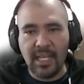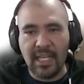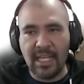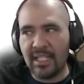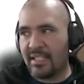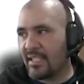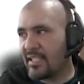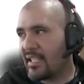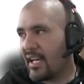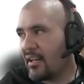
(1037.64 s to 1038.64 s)
let's
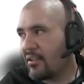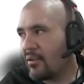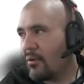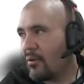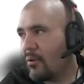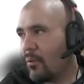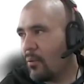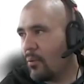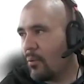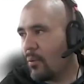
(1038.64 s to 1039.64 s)
start
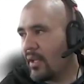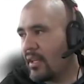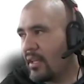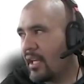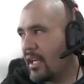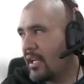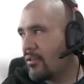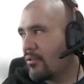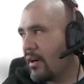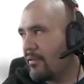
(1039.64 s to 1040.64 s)
with the
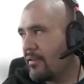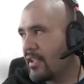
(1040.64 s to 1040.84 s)
traffic